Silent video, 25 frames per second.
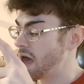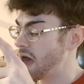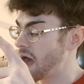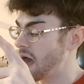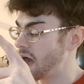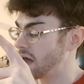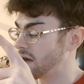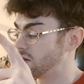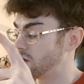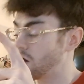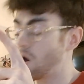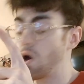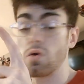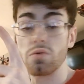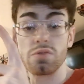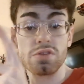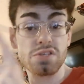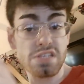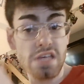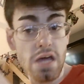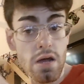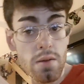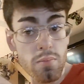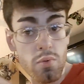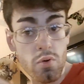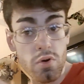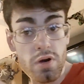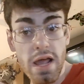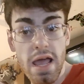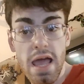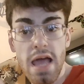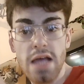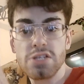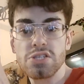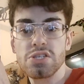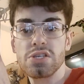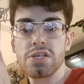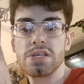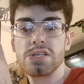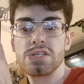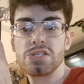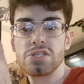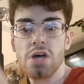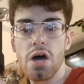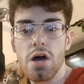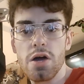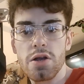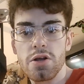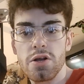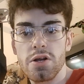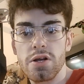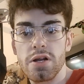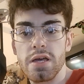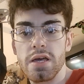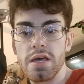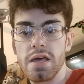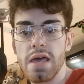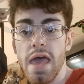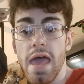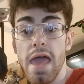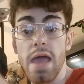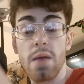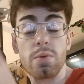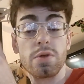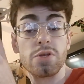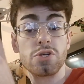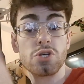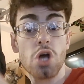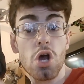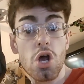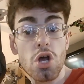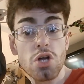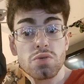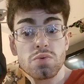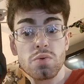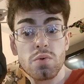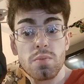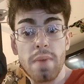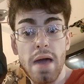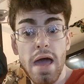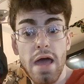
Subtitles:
And, oh, the soundboard, I actually soldered a rechargeable